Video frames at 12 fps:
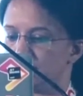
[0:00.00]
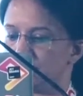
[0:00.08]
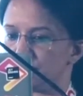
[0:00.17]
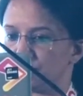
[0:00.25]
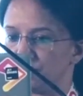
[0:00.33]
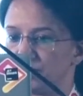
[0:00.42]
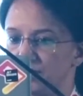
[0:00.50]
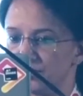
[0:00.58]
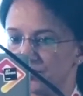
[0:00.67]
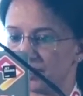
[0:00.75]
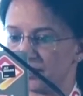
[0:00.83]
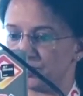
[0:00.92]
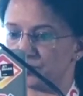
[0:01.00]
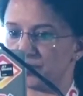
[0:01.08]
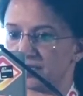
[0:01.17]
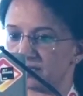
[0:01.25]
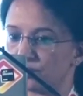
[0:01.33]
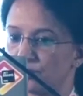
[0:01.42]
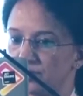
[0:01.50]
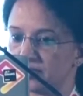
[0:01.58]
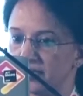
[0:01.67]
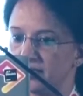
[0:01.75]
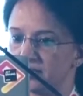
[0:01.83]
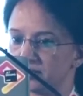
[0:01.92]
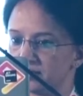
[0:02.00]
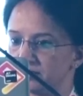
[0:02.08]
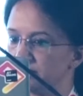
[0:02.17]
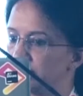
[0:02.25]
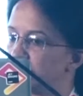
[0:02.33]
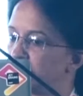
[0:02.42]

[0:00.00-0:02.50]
So if I try to press Alt Enter,